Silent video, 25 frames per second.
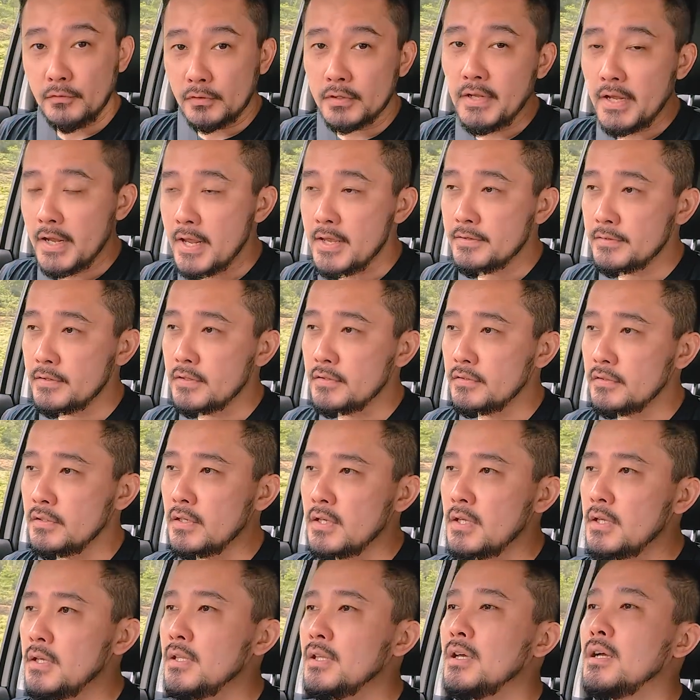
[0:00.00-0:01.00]
for the
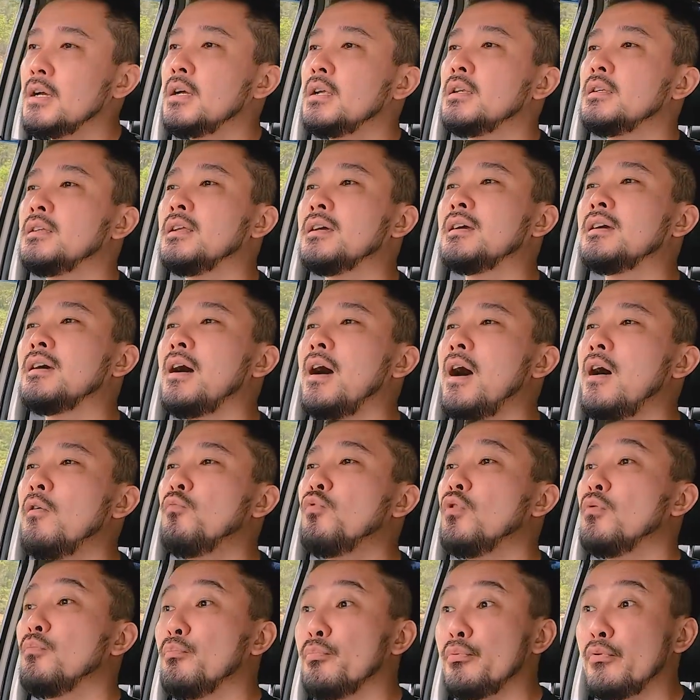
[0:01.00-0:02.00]
ACC, the car
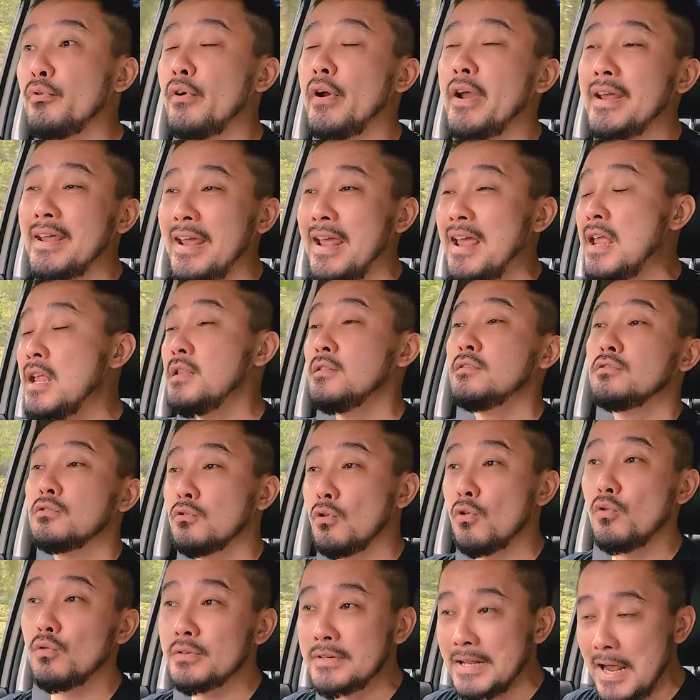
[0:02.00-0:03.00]
will brake and
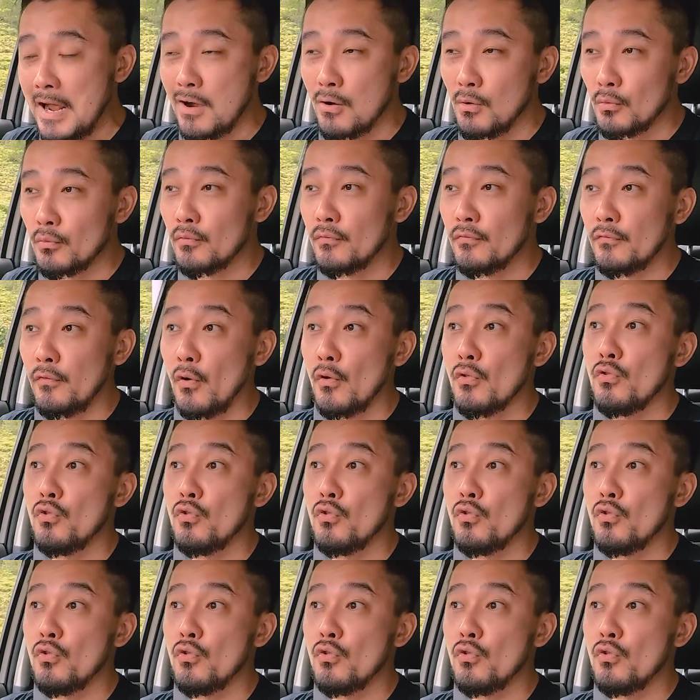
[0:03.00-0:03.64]
slow down for